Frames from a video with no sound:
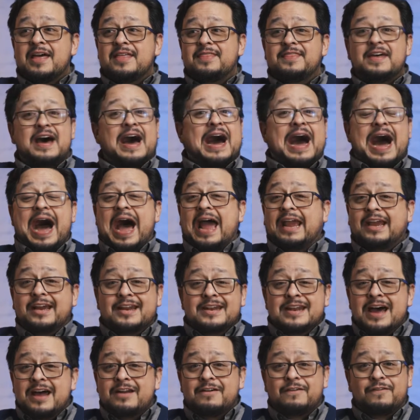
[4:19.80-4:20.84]
that I
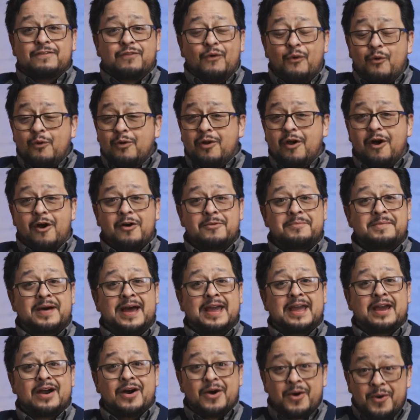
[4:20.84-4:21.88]
cannot afford on
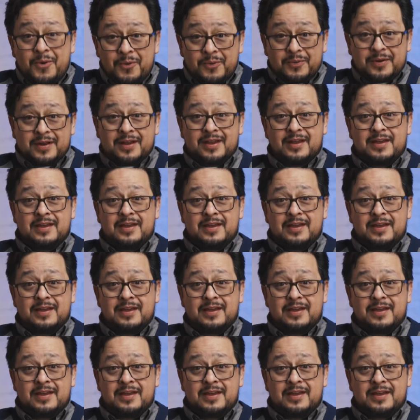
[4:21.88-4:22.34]
my own.